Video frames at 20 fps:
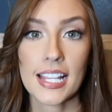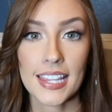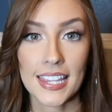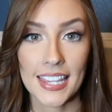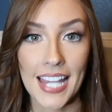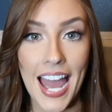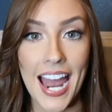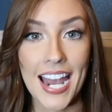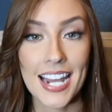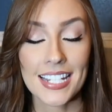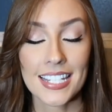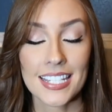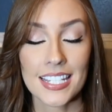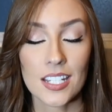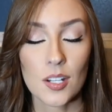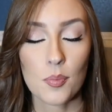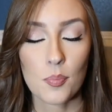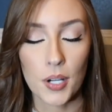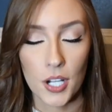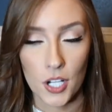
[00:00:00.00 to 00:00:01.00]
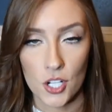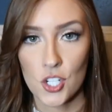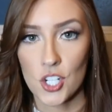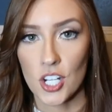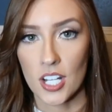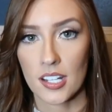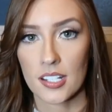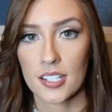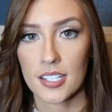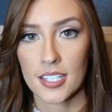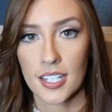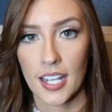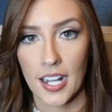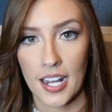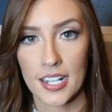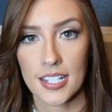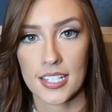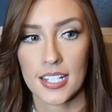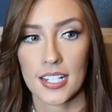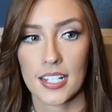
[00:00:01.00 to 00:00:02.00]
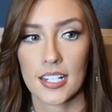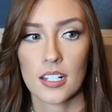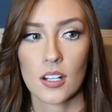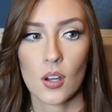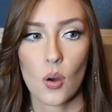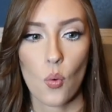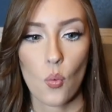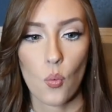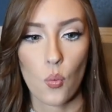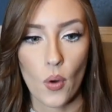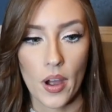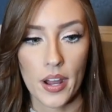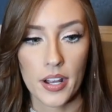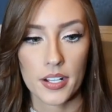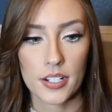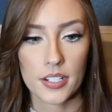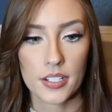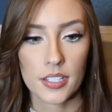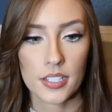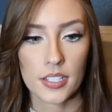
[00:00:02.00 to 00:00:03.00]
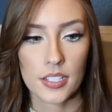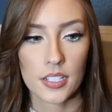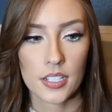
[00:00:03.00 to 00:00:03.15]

last purchase that I did were